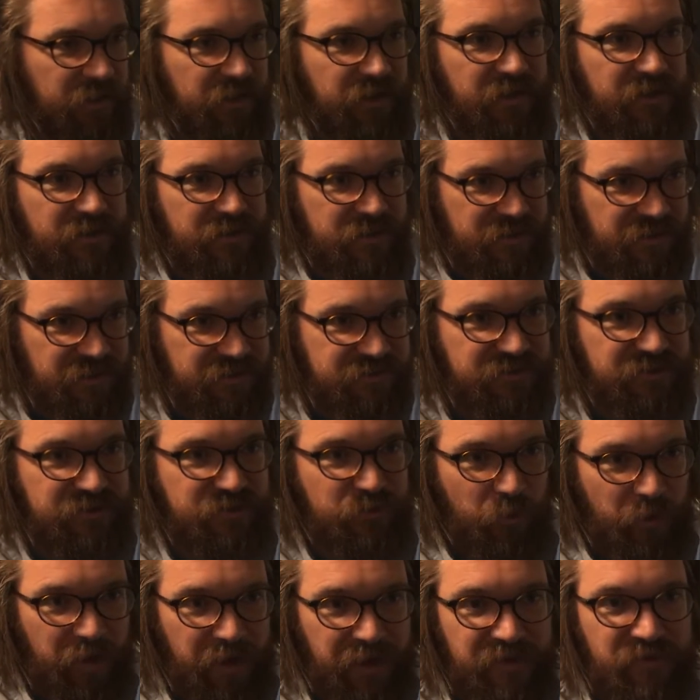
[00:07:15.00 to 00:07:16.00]
And this is
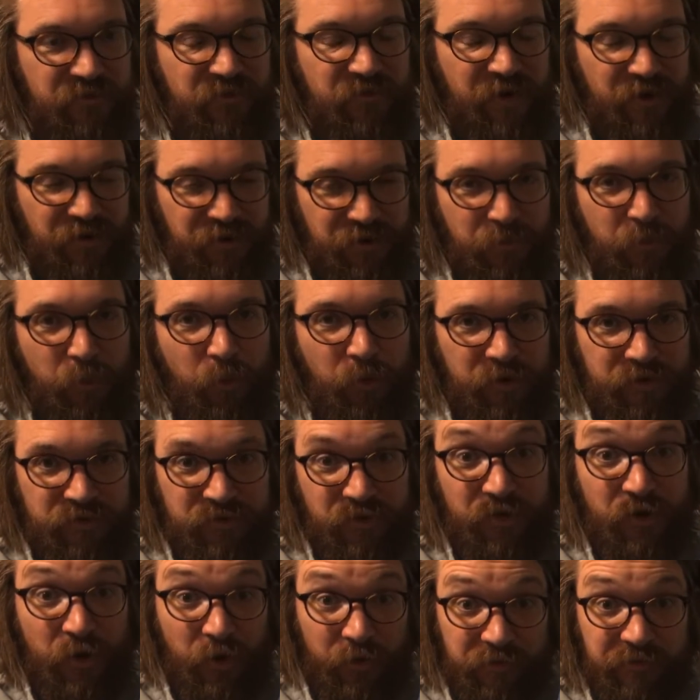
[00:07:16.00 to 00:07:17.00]
why it's very important
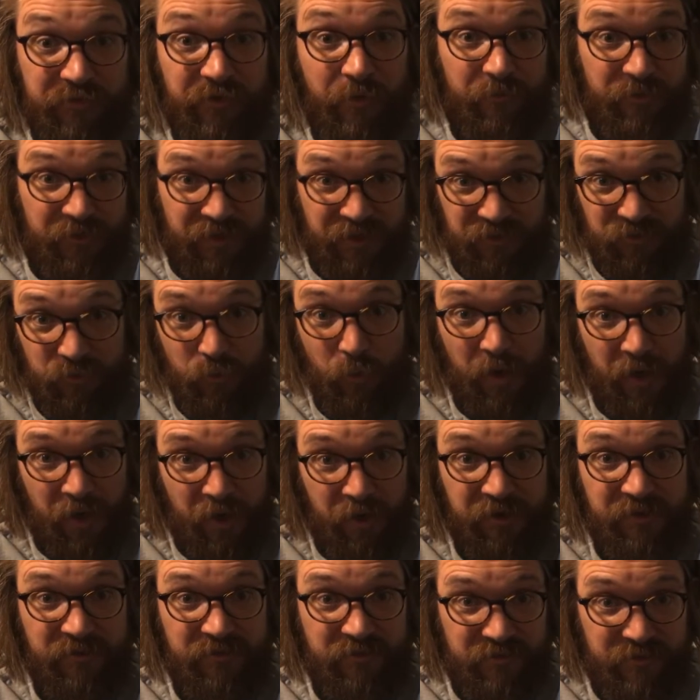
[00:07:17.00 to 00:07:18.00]
to know if something is
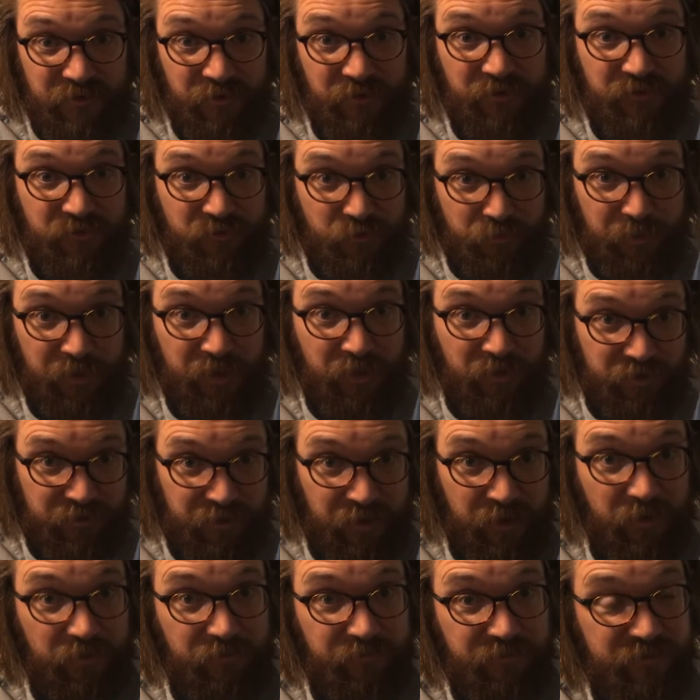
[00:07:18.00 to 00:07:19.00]
wired in series or
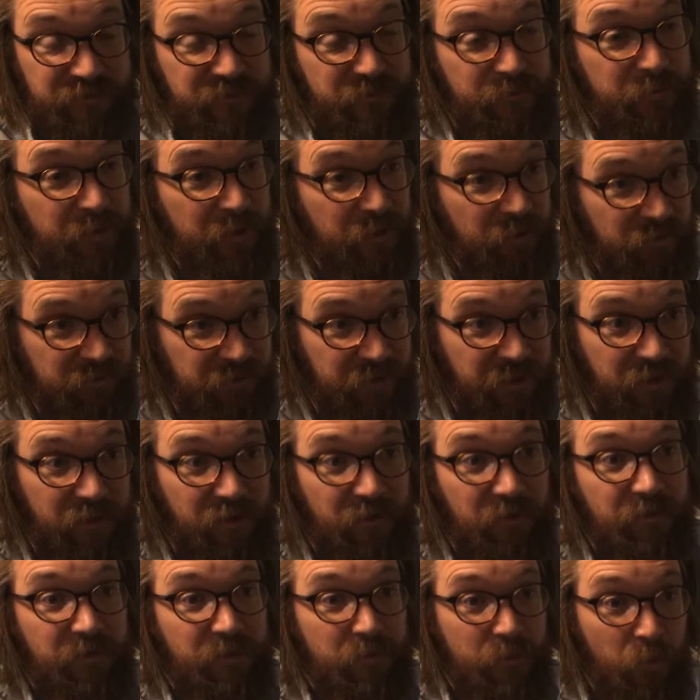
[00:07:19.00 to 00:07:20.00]
parallel. If it's in
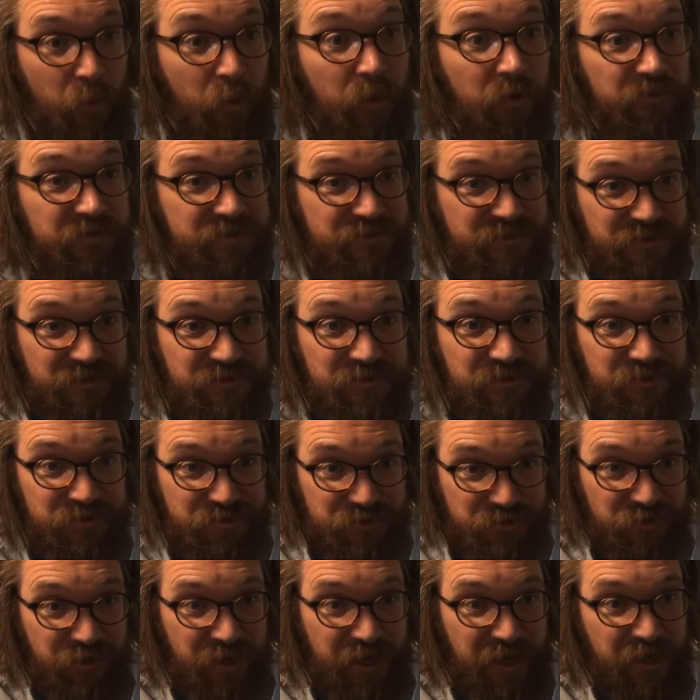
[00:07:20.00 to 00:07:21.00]
parallel, the more resistors
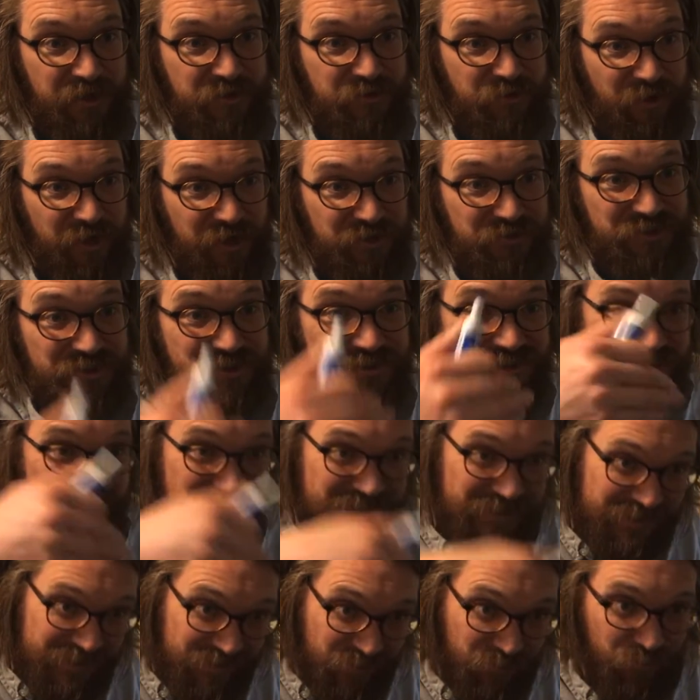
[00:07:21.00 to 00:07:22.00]
you add, you're actually
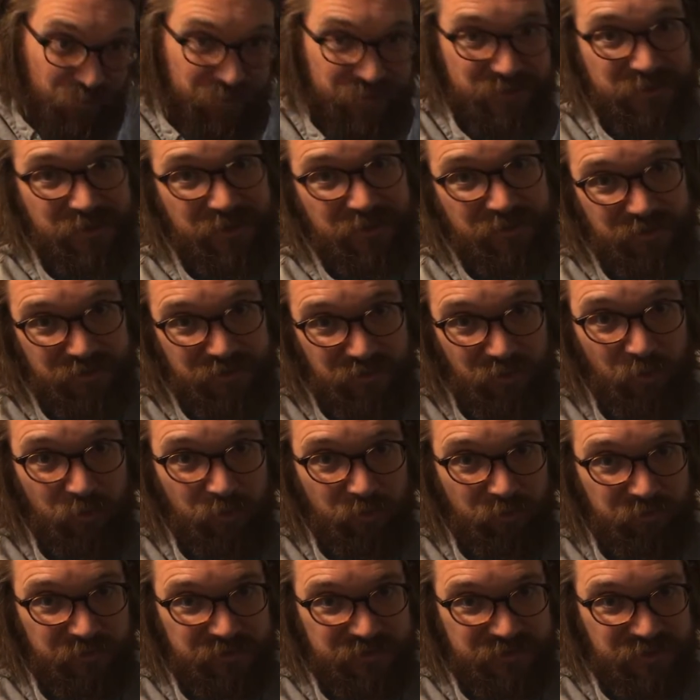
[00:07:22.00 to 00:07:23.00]
decreasing the
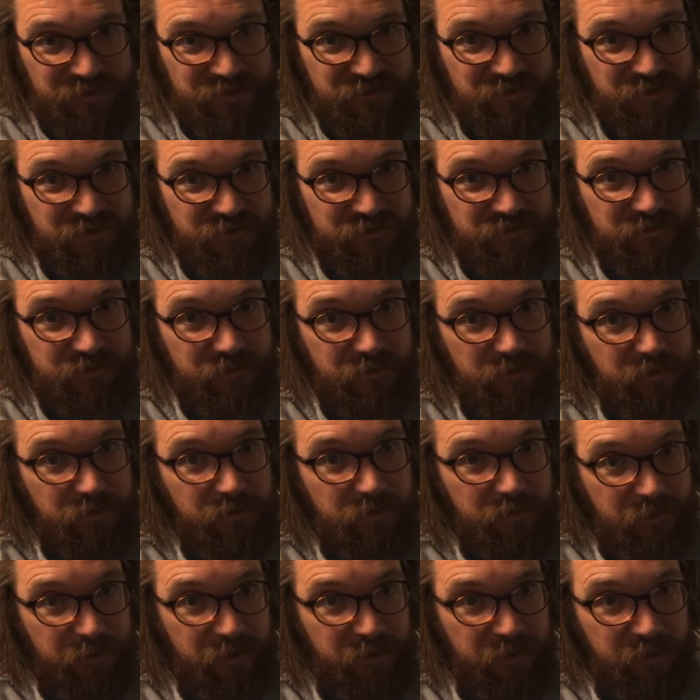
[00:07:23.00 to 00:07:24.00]
total resistance,
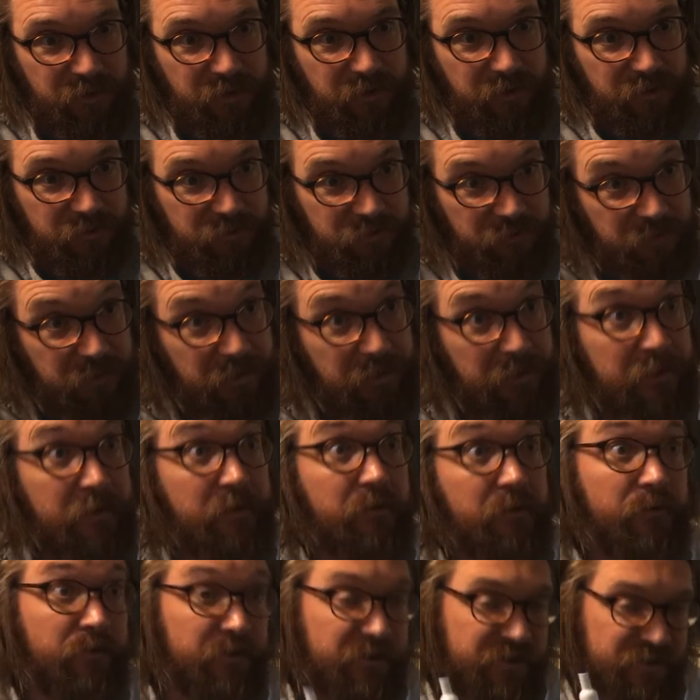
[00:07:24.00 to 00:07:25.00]
okay? You're
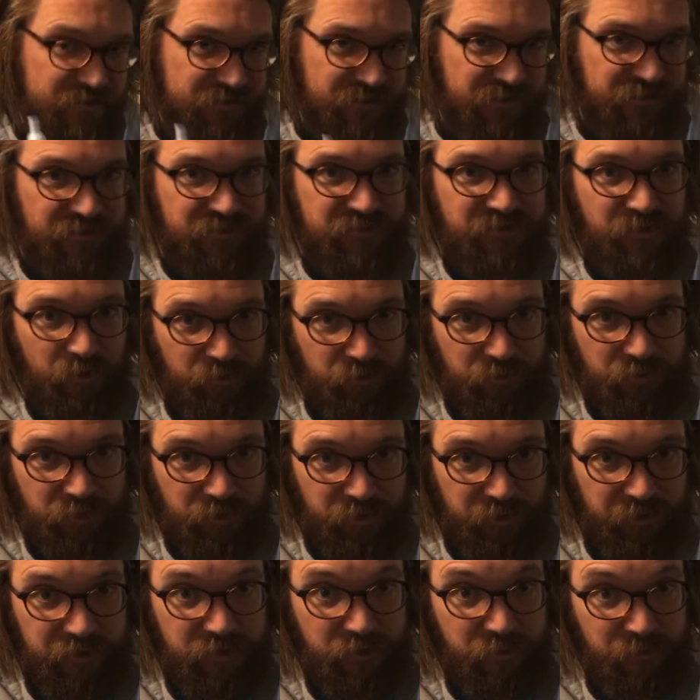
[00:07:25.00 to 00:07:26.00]
increasing the total
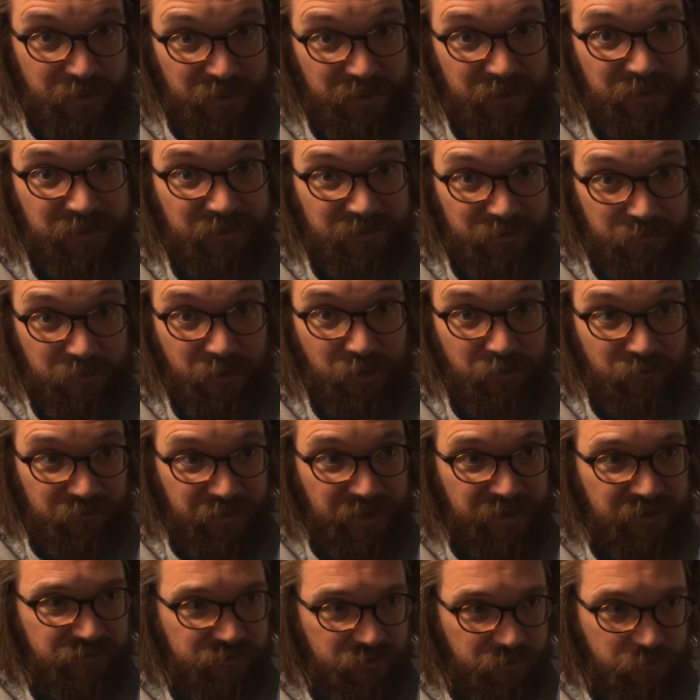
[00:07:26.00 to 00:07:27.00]
current. You're making them go
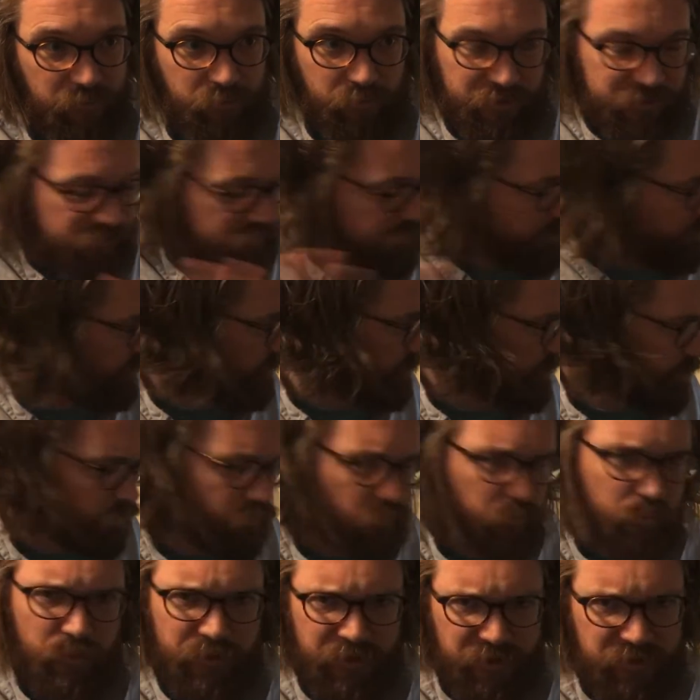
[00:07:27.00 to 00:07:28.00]
faster, which
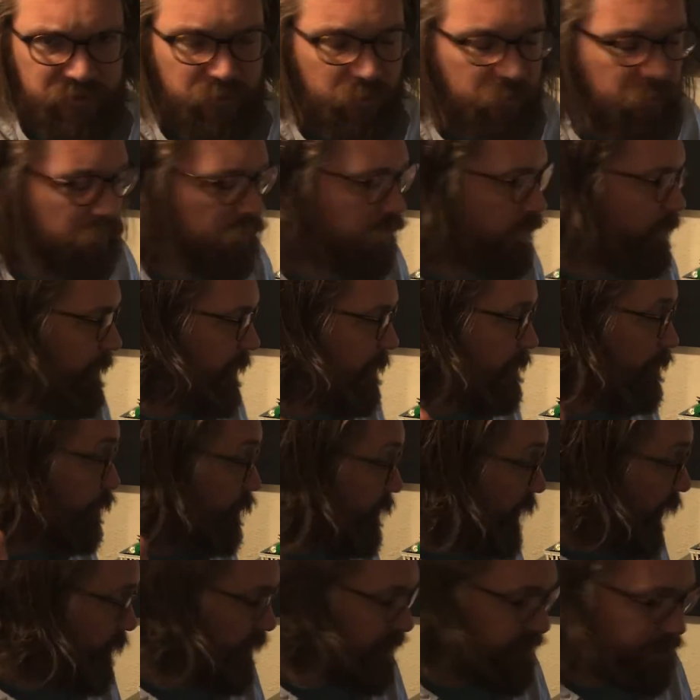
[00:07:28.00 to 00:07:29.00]
we'll get to in a little bit.
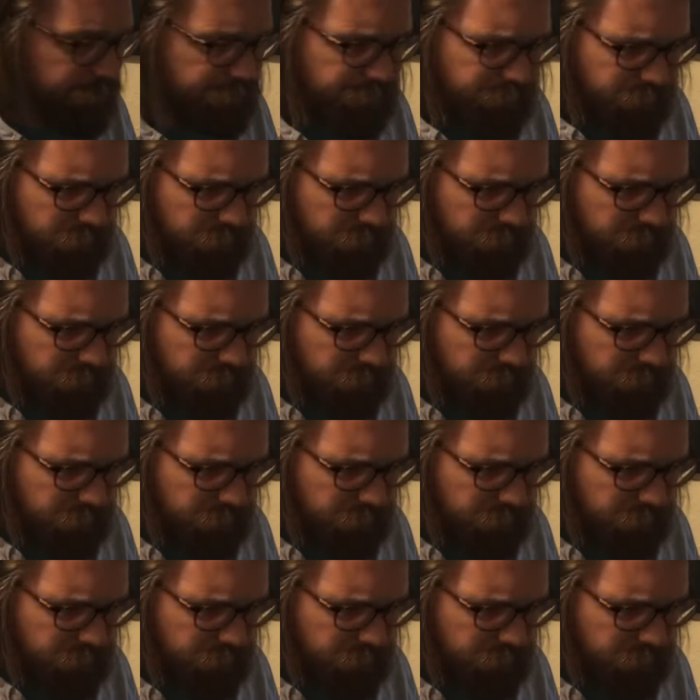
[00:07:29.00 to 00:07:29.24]
Anyway,